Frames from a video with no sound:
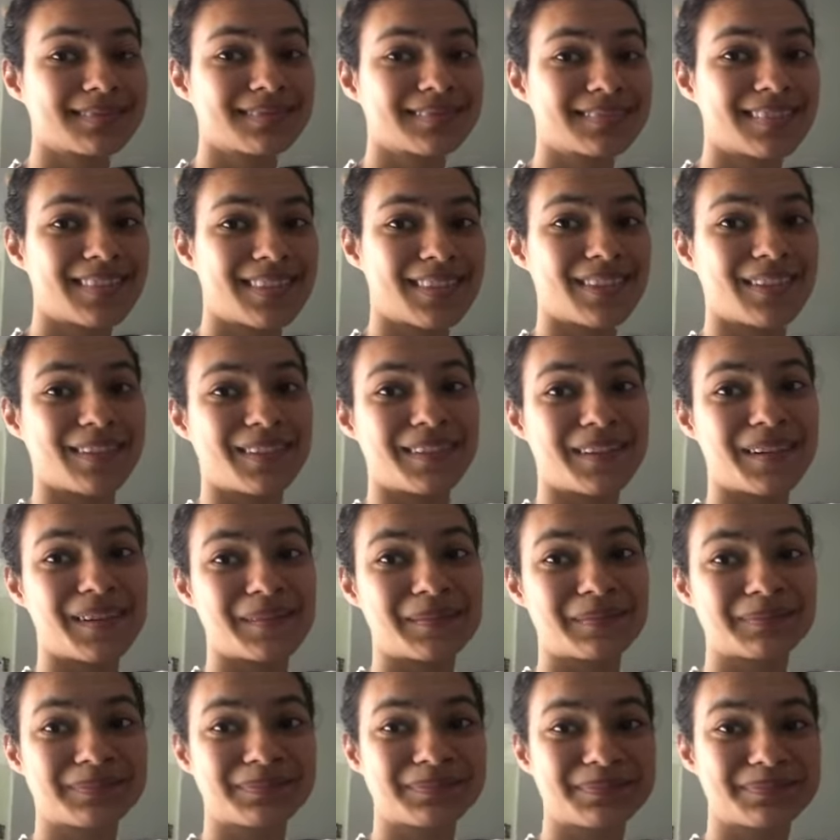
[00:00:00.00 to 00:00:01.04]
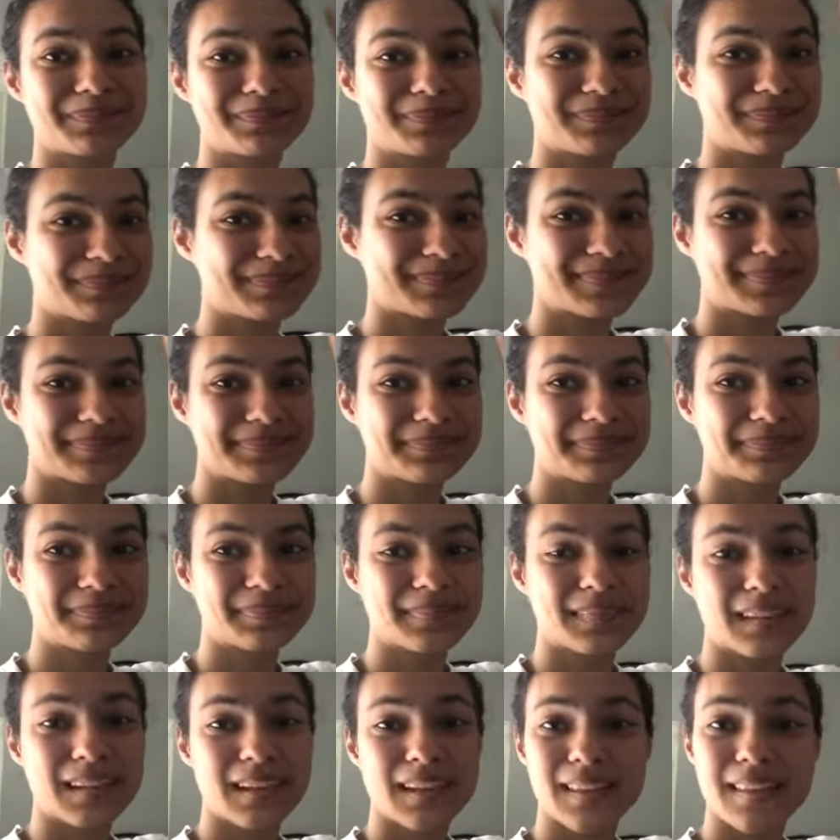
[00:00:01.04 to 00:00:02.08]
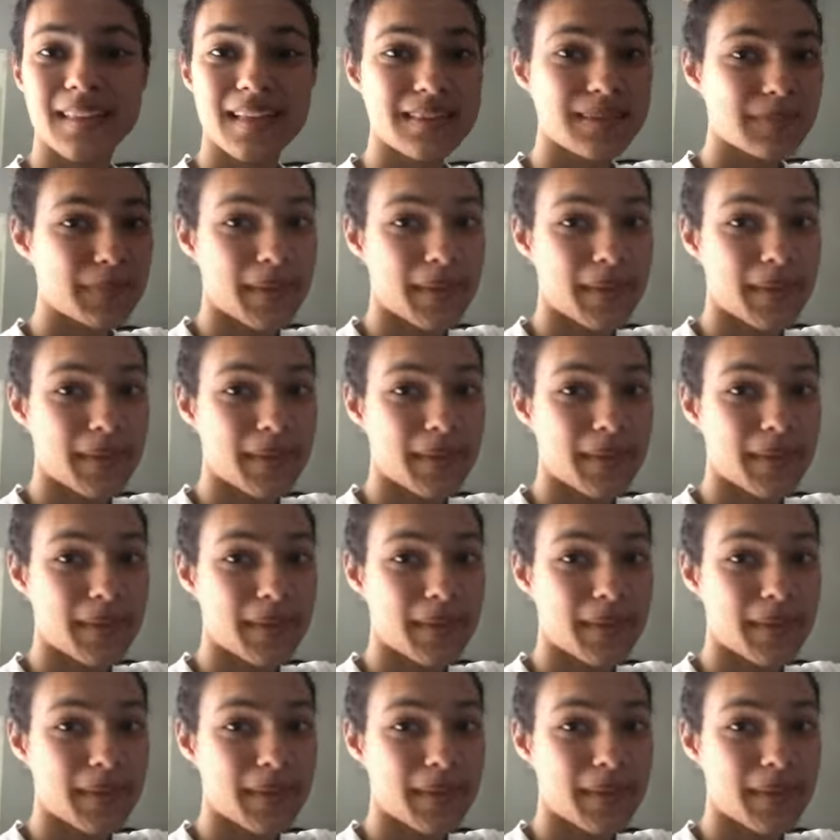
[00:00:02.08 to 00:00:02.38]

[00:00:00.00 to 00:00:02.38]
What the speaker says: So yeah, that's my